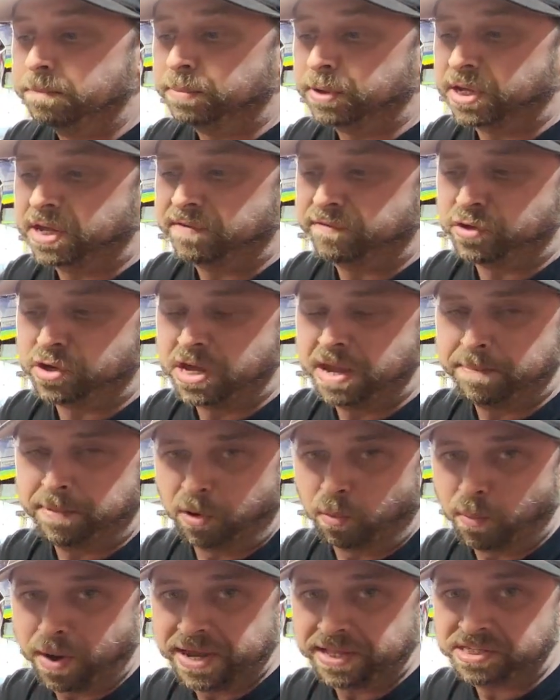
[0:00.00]
But if you keep
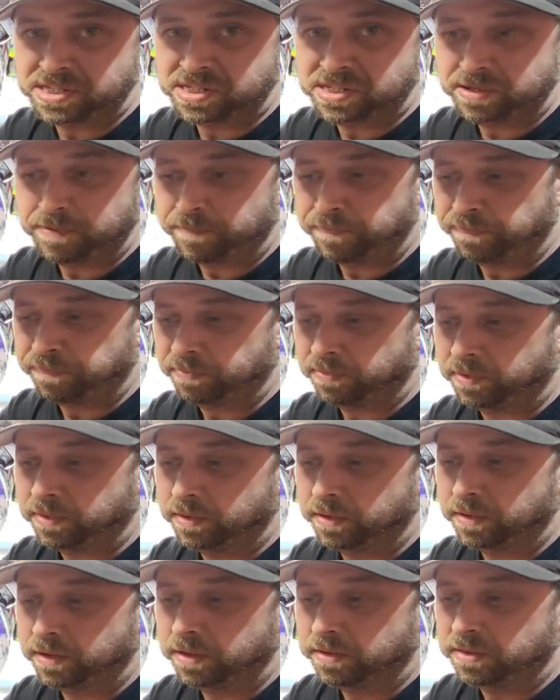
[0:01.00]
your weights
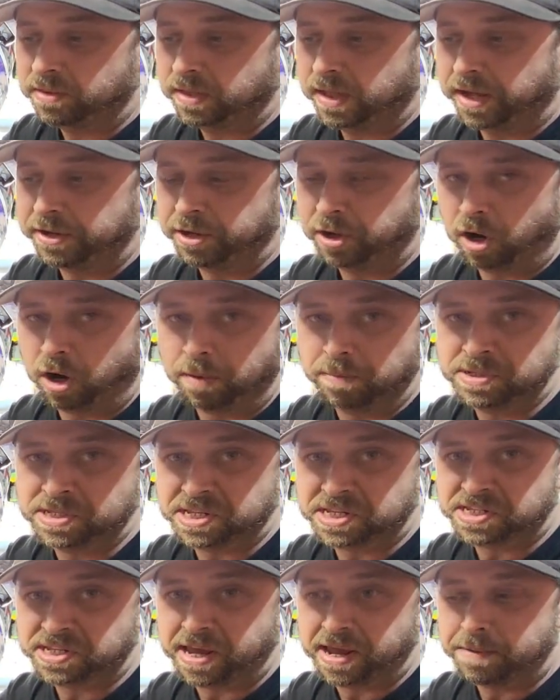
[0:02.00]
on your arms
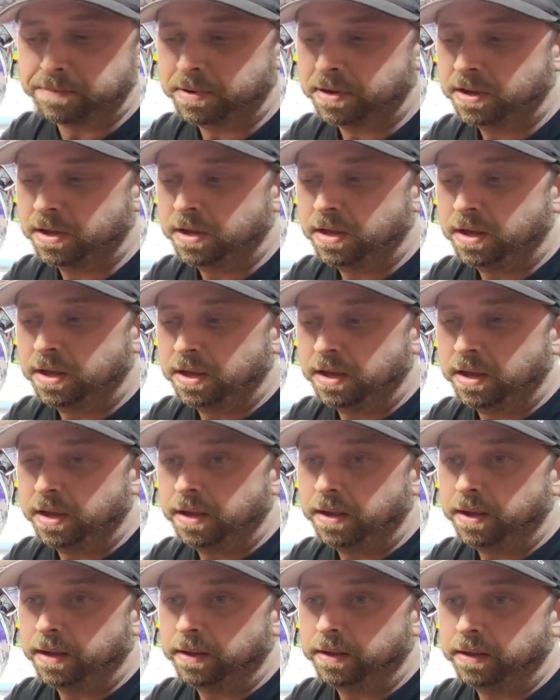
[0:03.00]
the same,
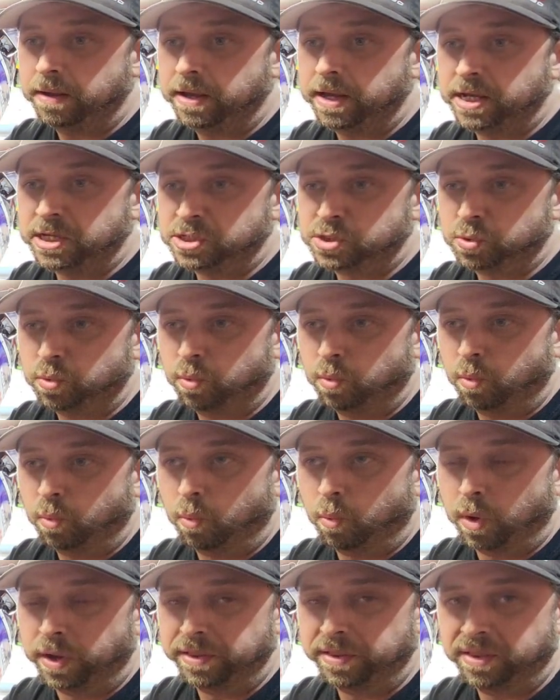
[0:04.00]
it's
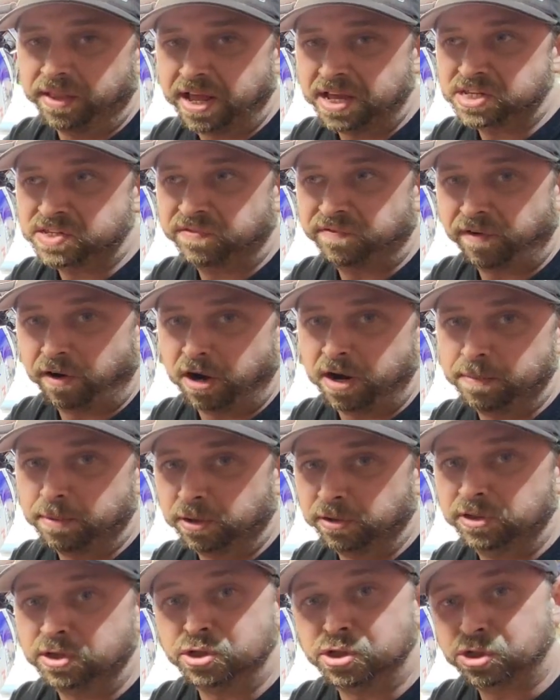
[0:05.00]
1 less
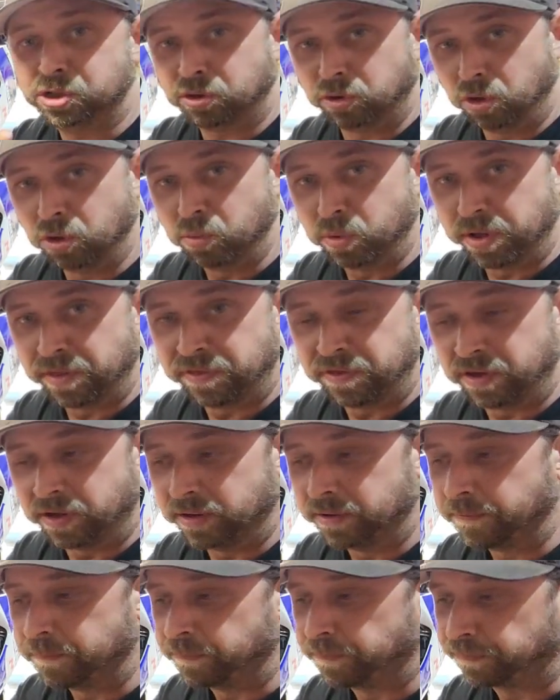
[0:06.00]
variable to screw with
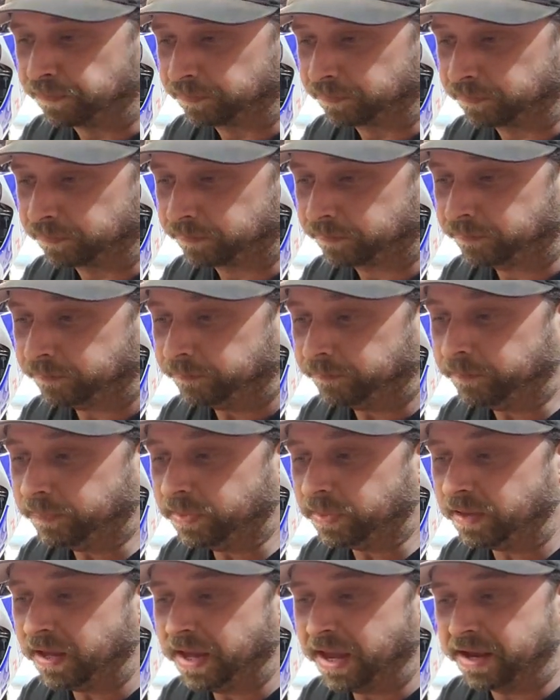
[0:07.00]
you,
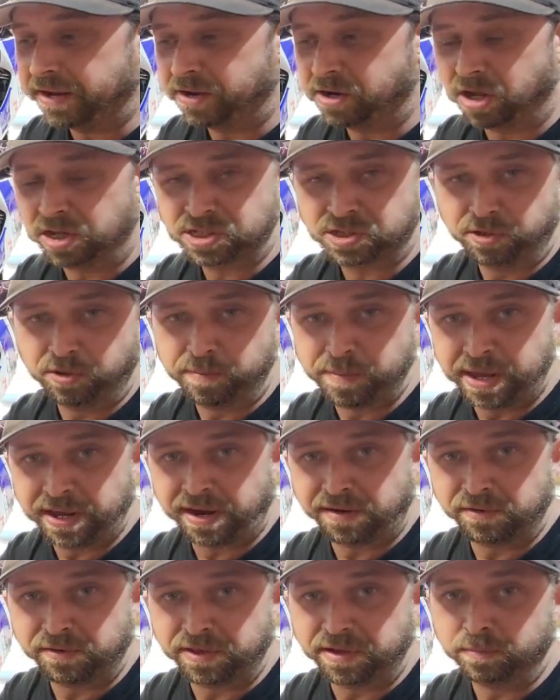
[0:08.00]
and it also will
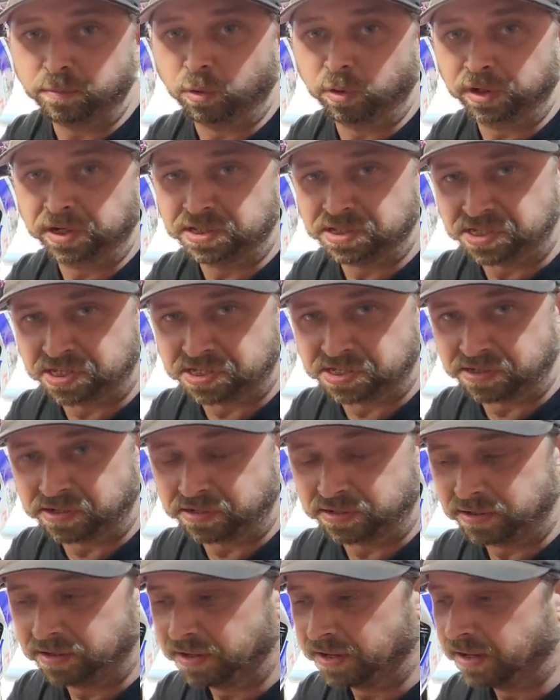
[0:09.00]
make everything more consistent.